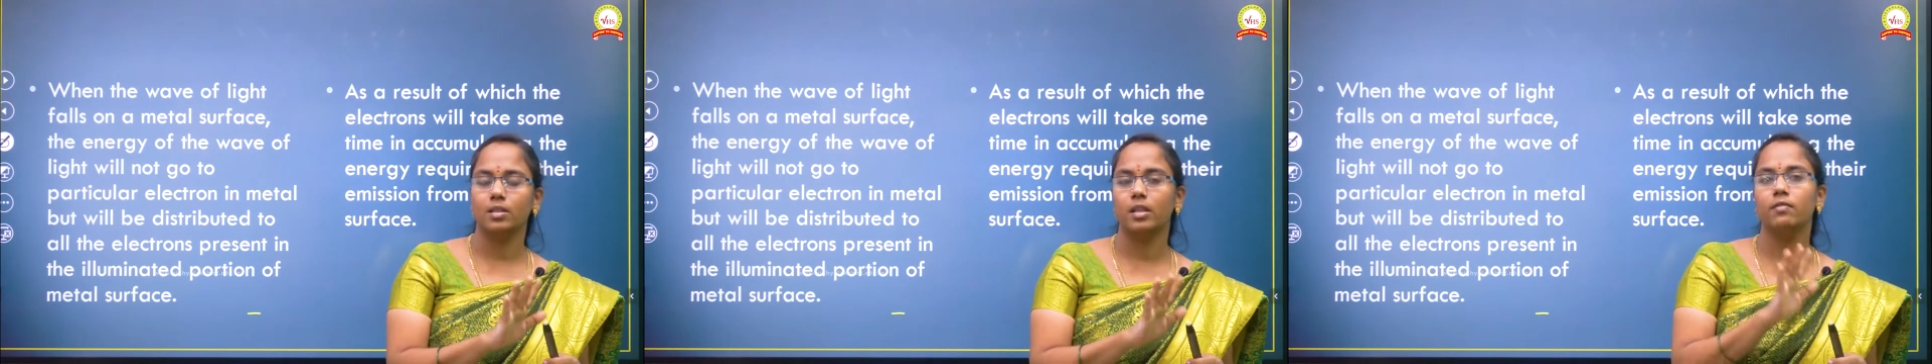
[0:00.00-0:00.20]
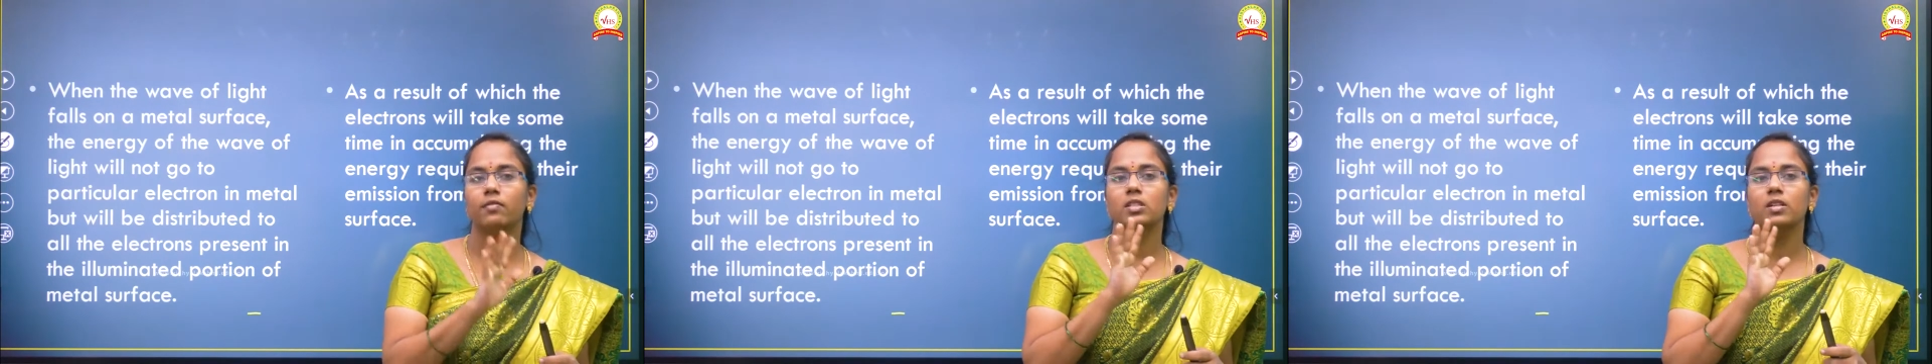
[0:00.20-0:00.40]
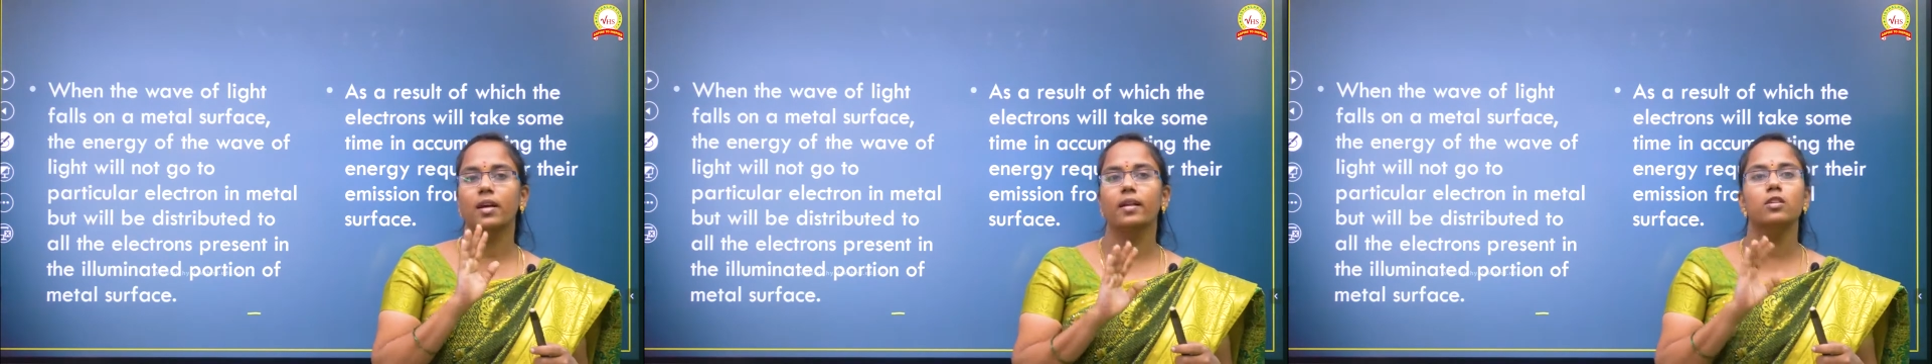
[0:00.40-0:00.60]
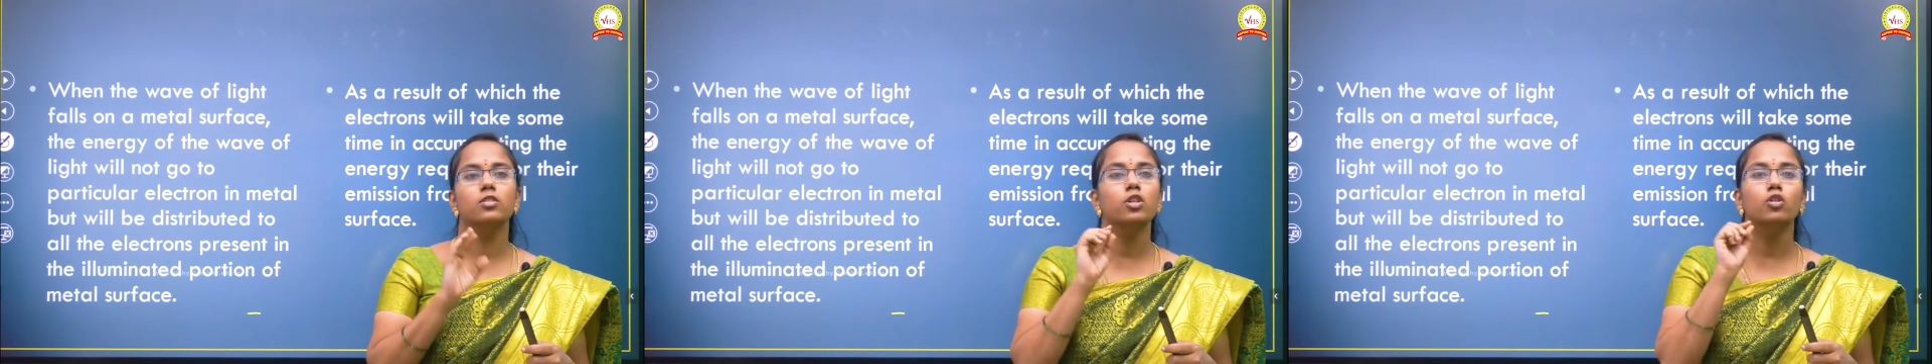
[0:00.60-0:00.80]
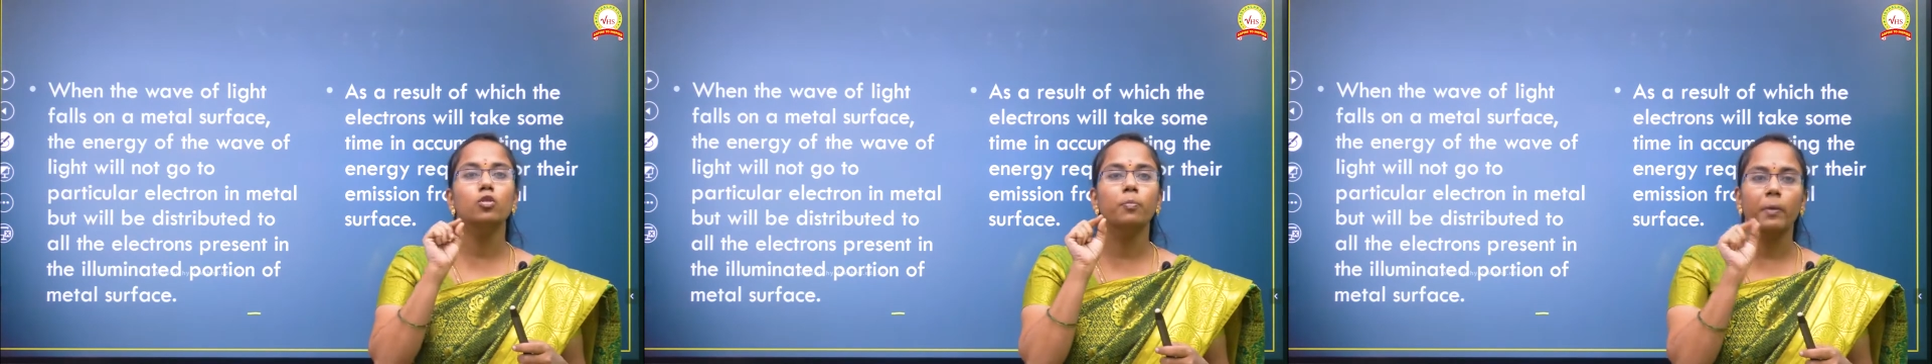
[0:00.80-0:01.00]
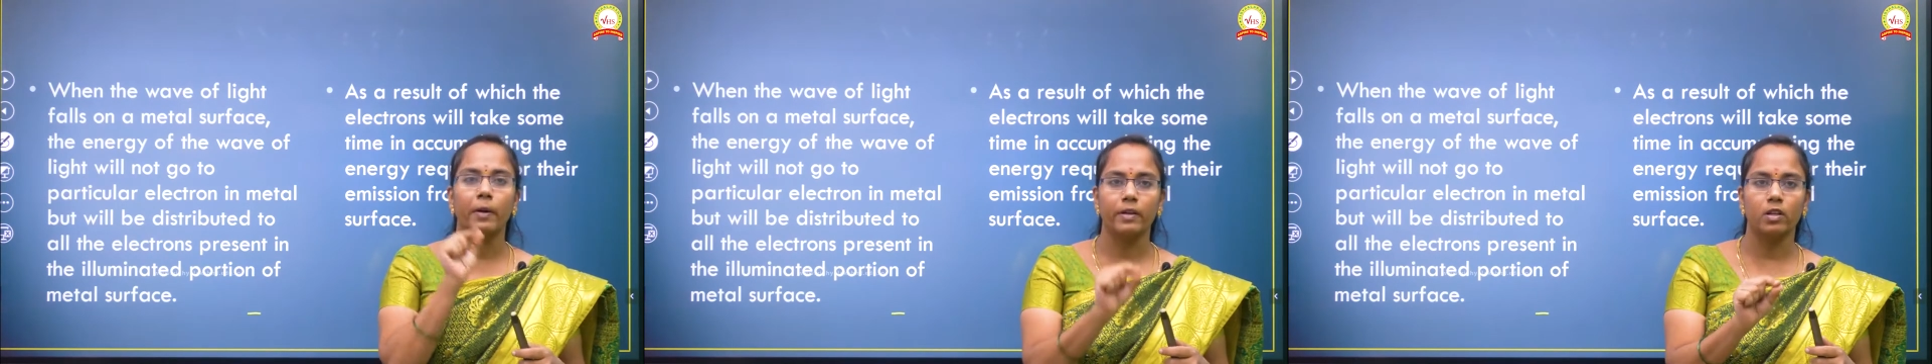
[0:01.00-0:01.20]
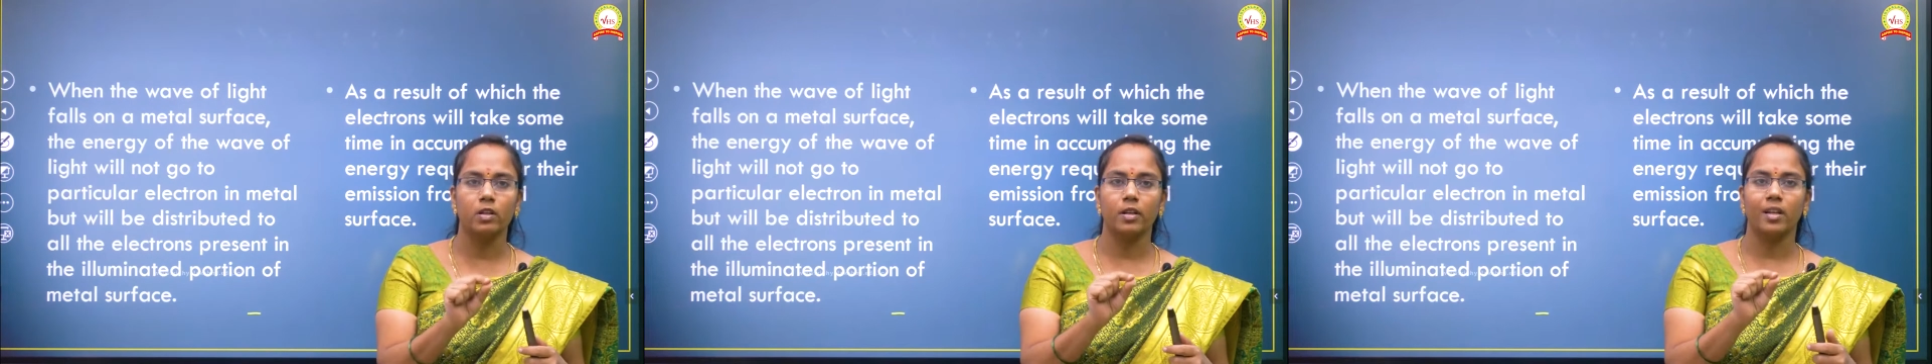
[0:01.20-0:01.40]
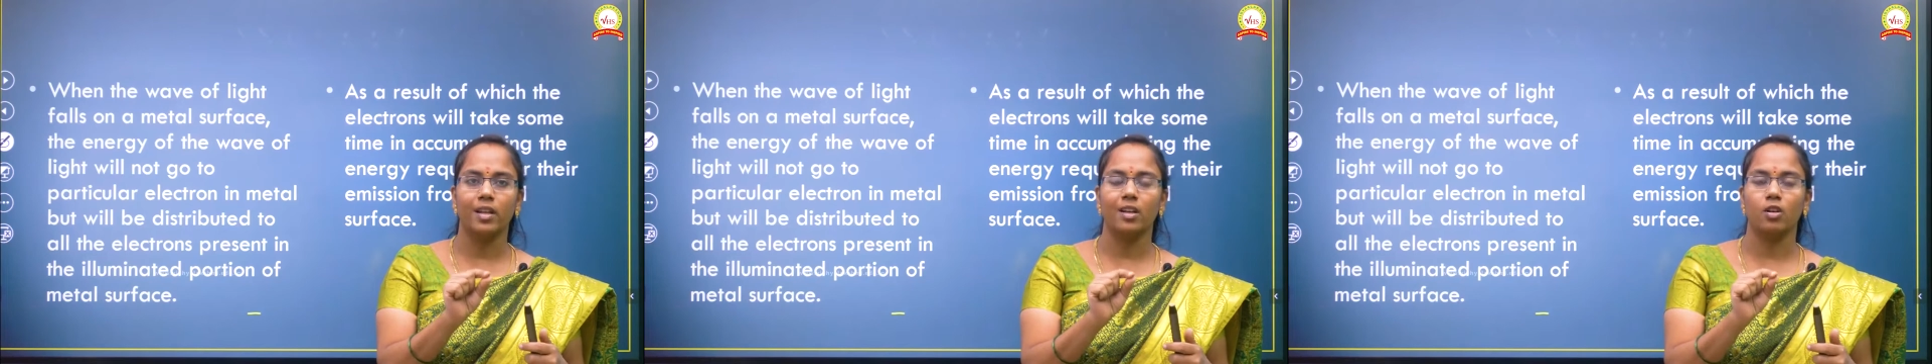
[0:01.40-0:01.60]
give its energy to
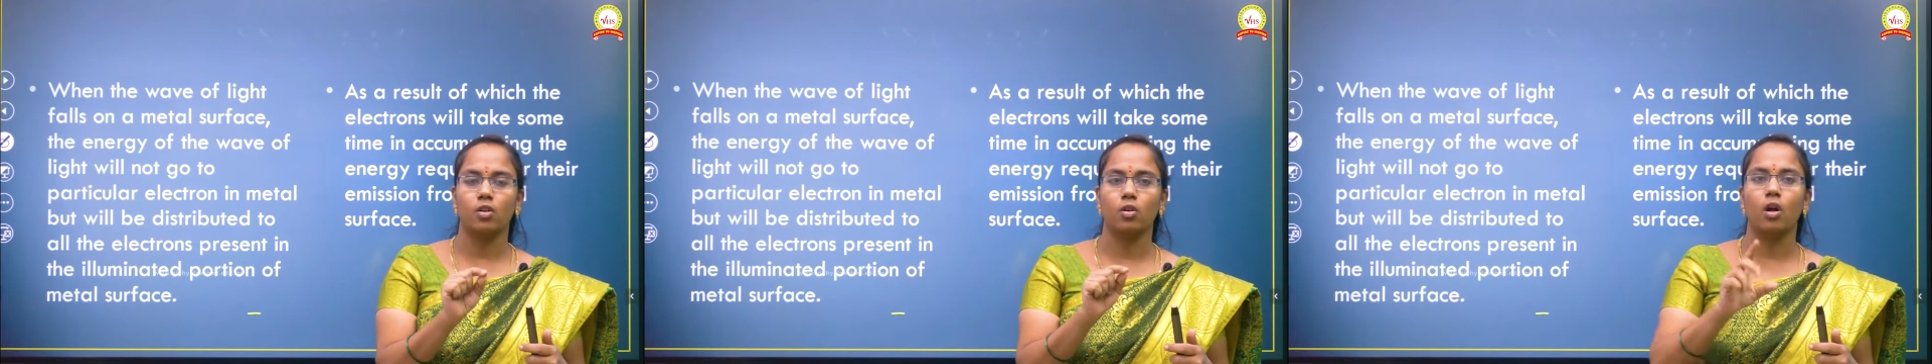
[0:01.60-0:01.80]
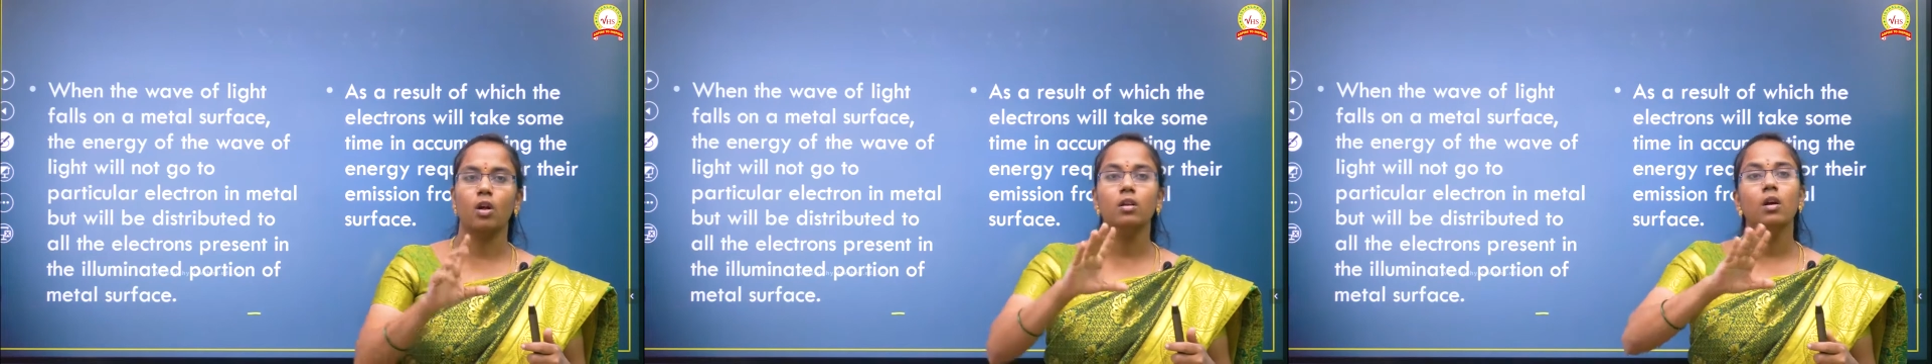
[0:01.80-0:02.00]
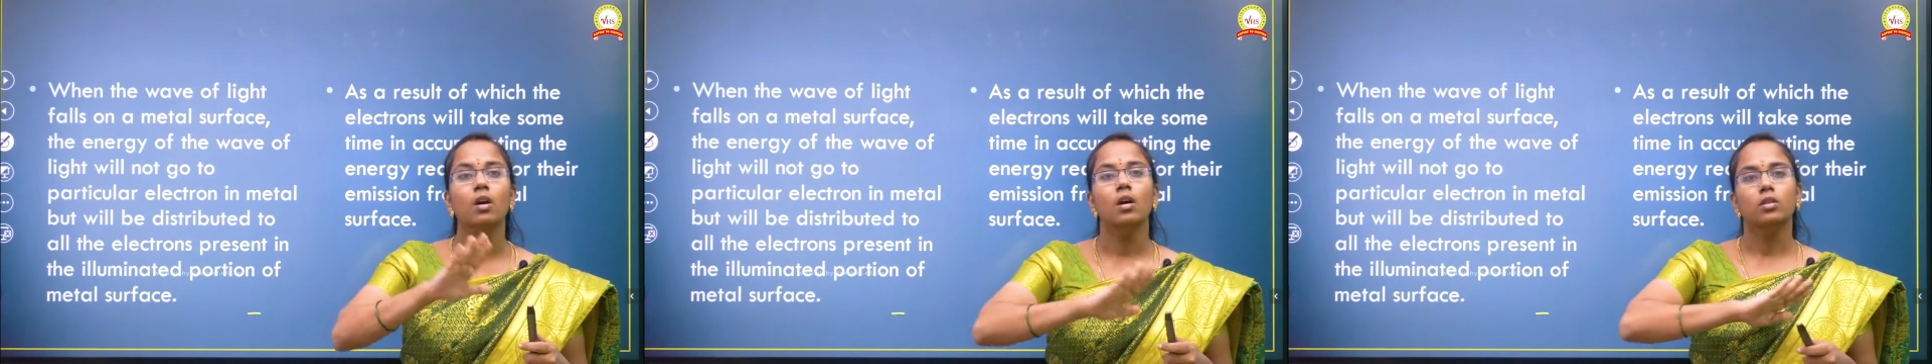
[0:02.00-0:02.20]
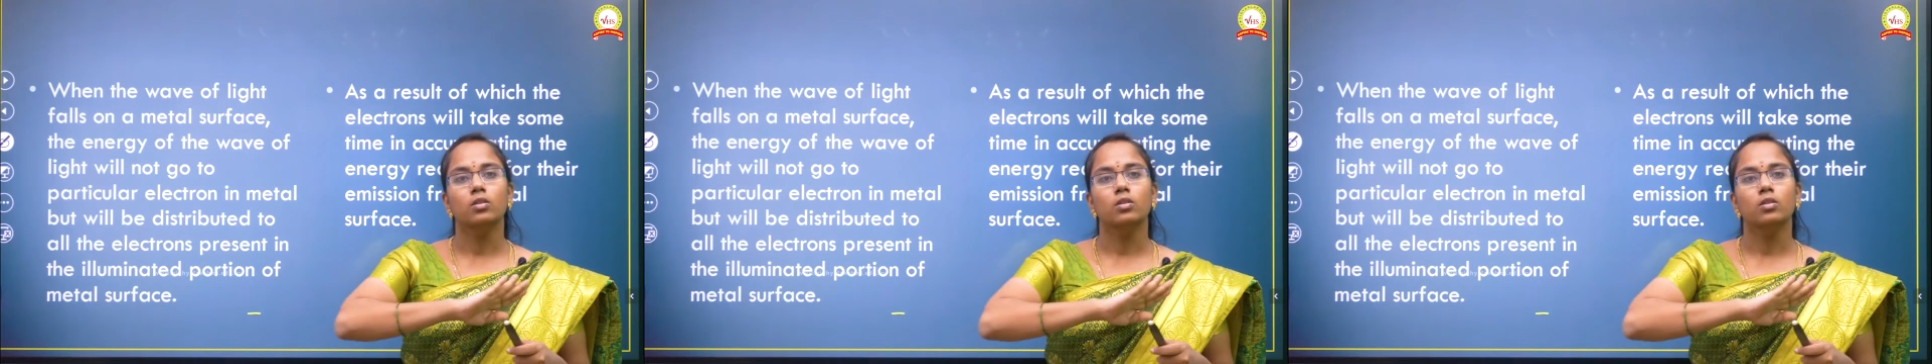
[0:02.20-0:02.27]
particular electron.